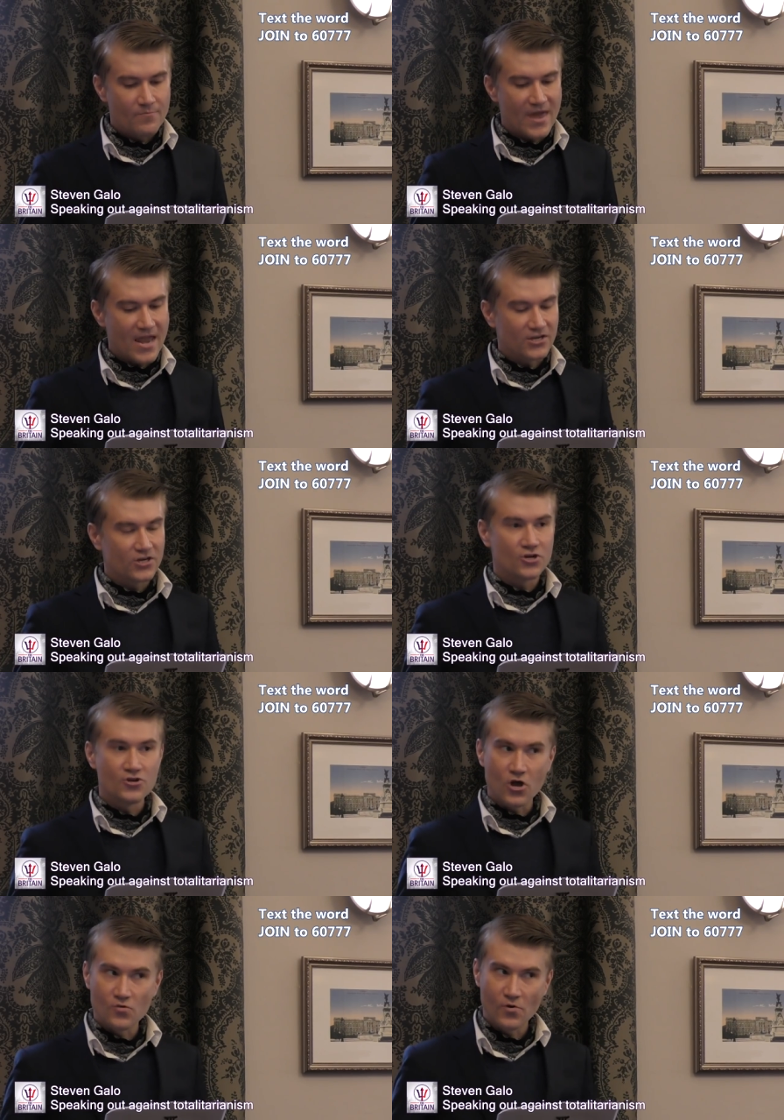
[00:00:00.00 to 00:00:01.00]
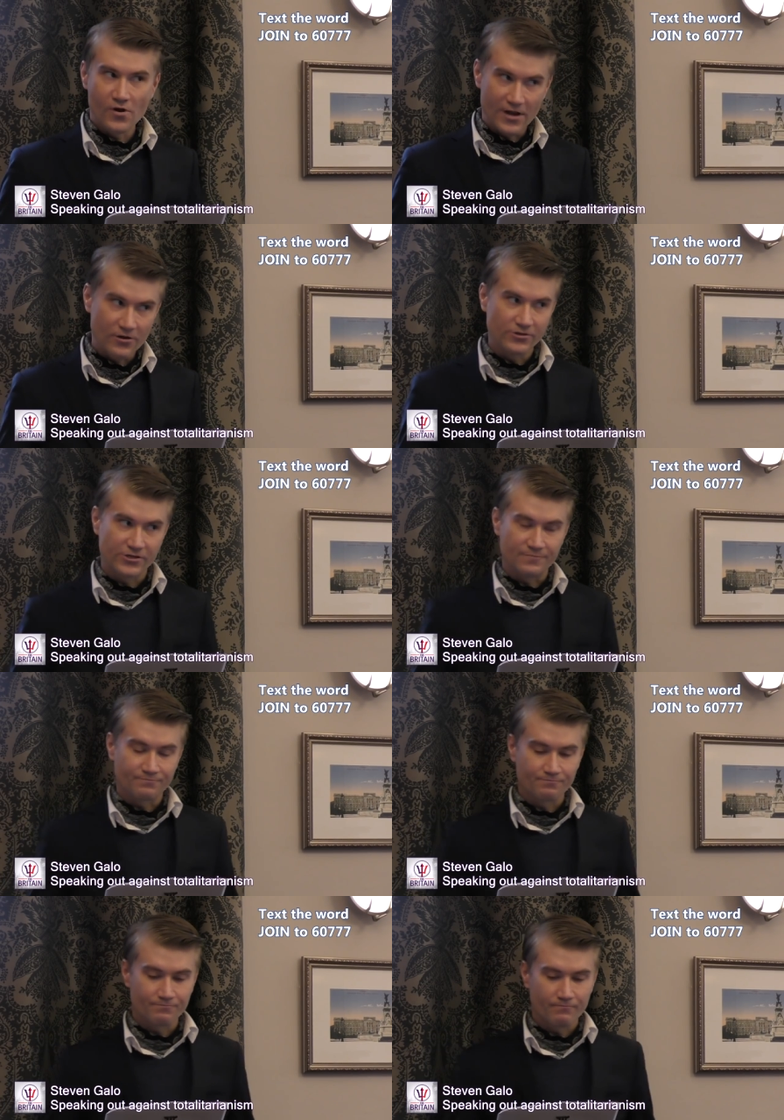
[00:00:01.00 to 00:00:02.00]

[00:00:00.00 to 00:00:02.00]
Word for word: be it no more an illusion.